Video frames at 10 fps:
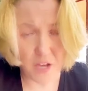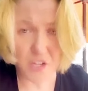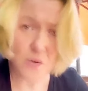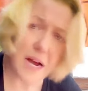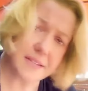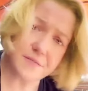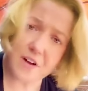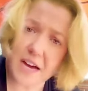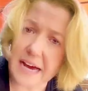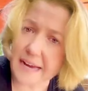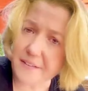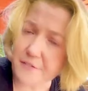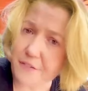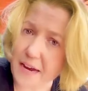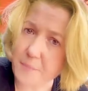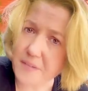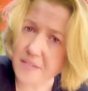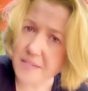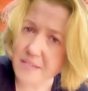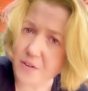You guys have got out of the fact
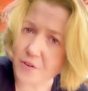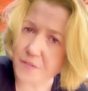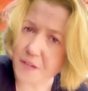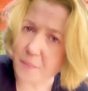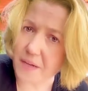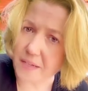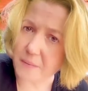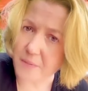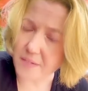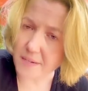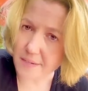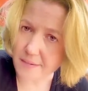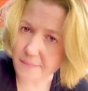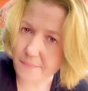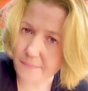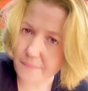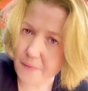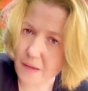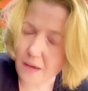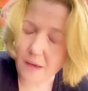business and are in the opinion business.
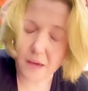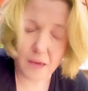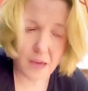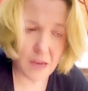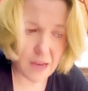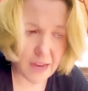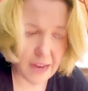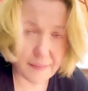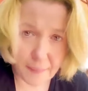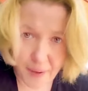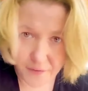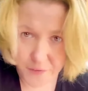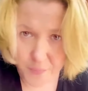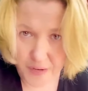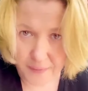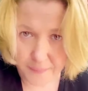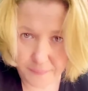And that bothers me.